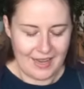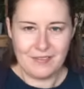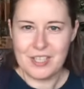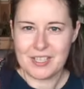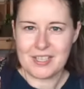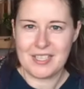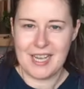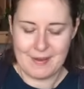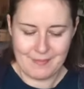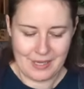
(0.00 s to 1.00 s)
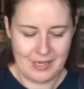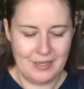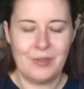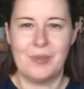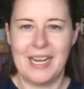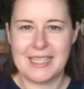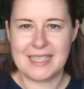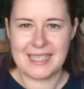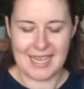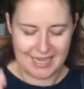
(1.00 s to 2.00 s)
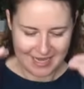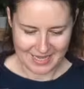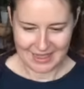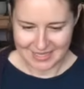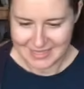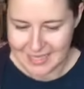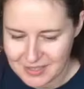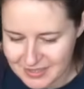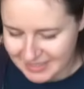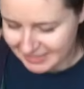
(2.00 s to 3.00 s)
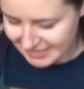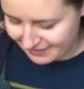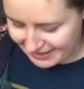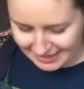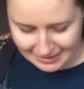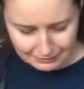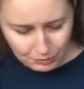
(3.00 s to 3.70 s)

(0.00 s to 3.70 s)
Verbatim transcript: I've just um, oh let's uh, let's let you see down here.